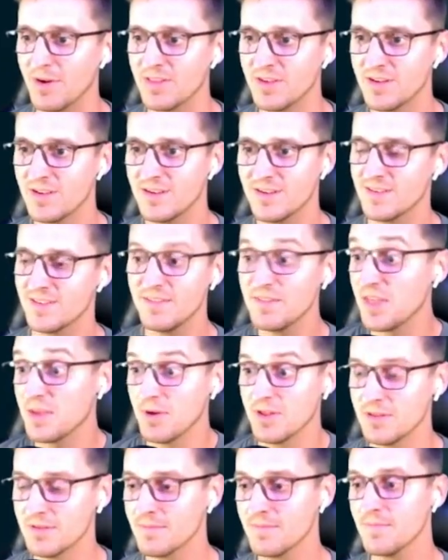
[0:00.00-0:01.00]
time at all, it
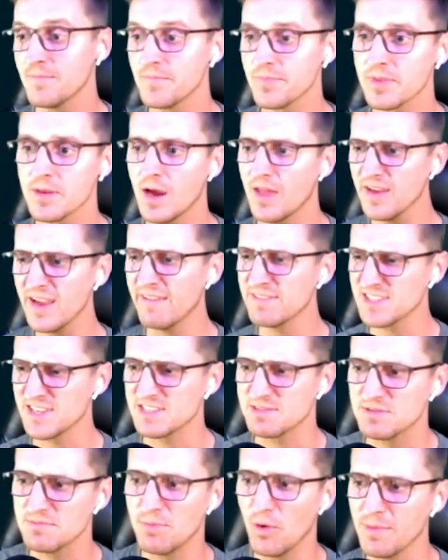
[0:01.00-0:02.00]
was now time to take on
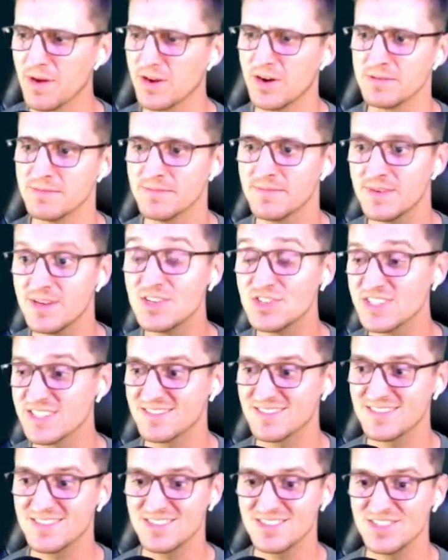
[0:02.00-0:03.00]
Flannery at the
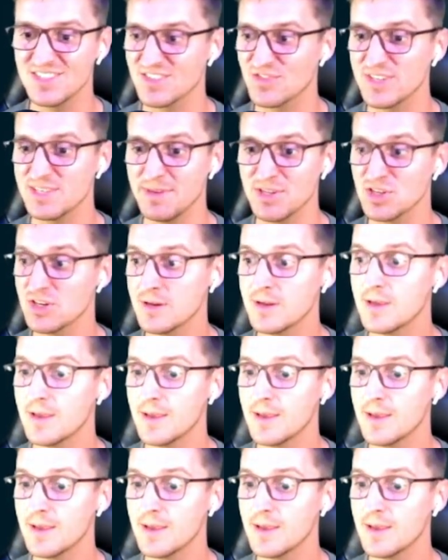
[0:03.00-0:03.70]
Lava Ridge Gym.